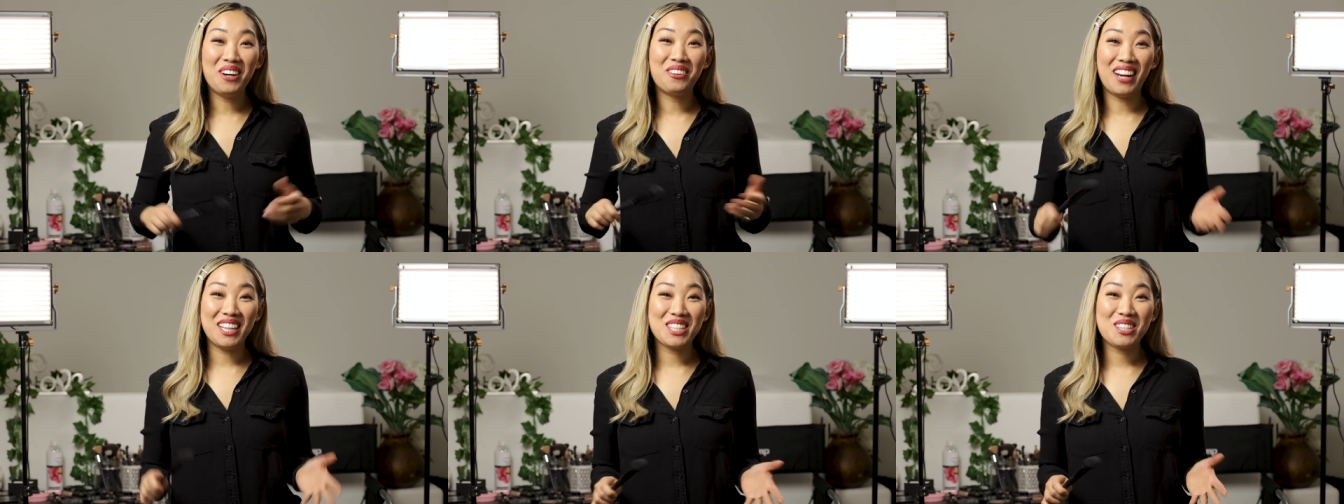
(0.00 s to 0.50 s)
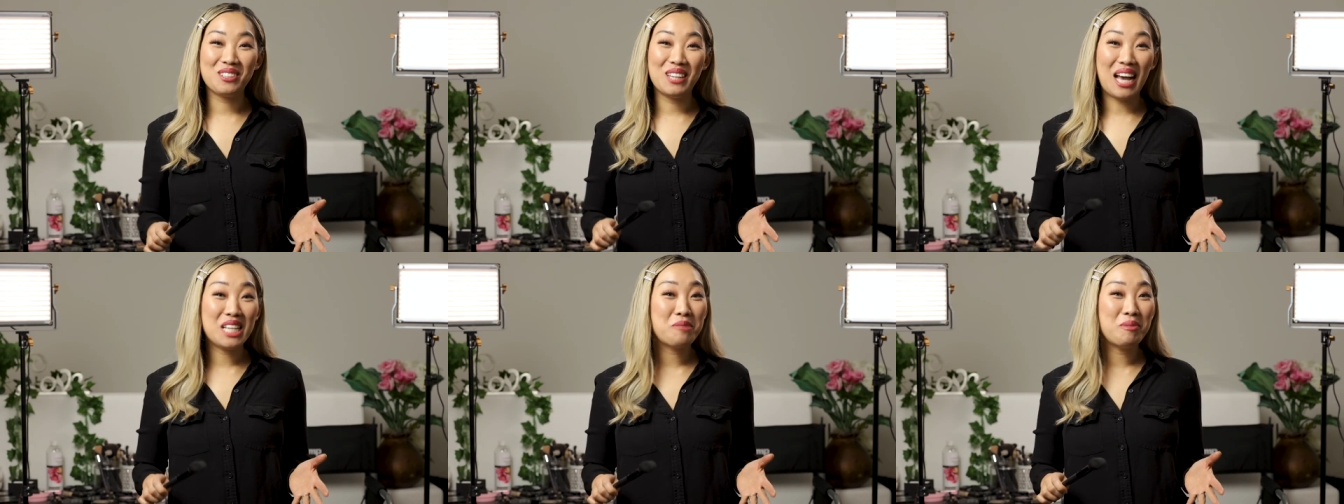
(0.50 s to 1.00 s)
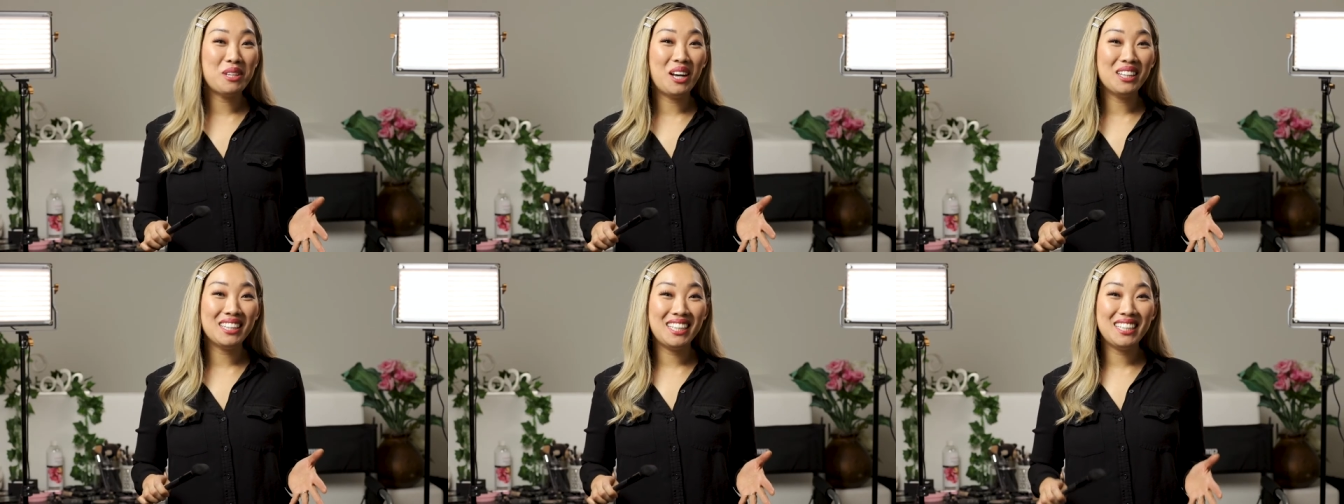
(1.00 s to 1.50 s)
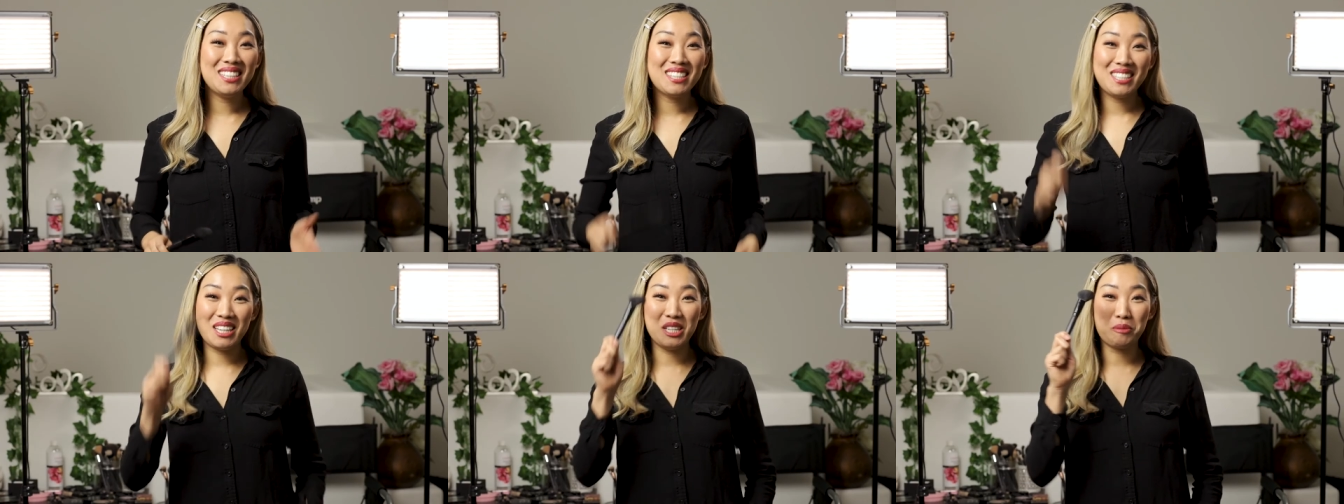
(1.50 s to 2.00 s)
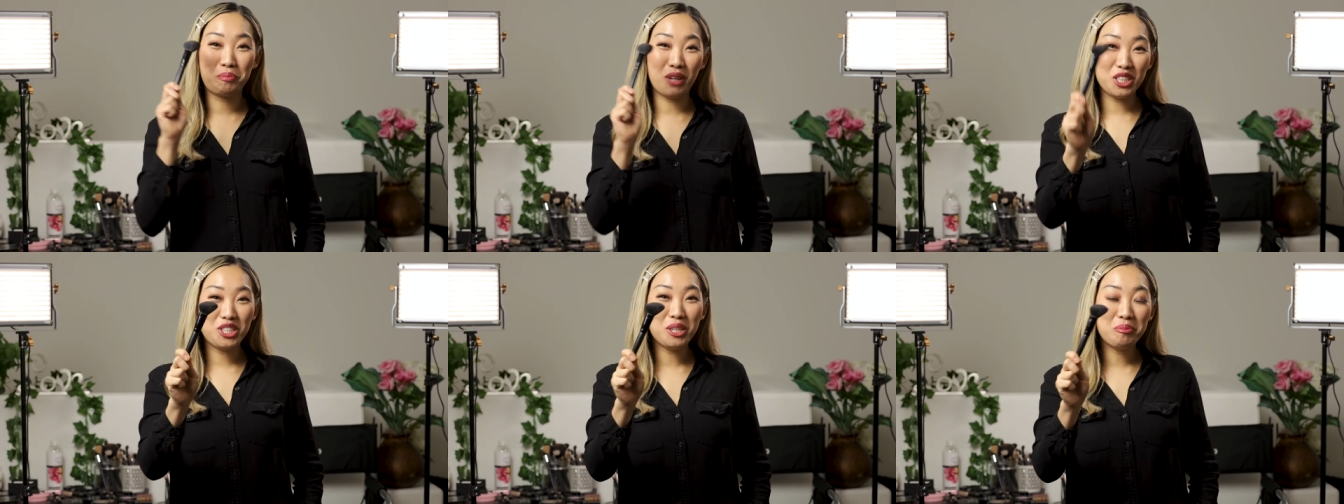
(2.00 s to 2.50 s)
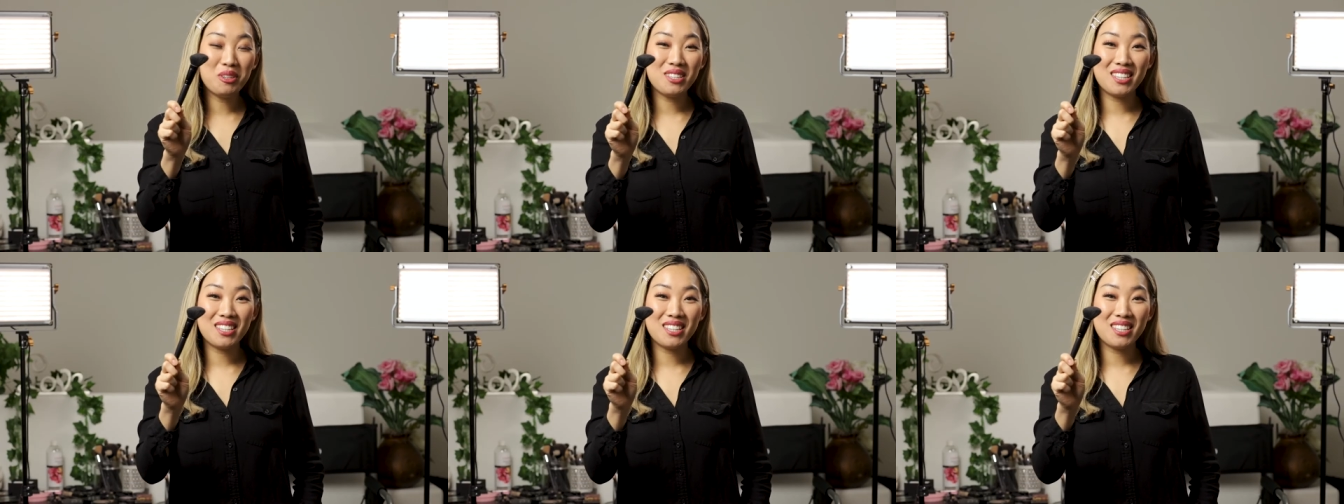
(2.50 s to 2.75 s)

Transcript: All right, so last but not least is brush number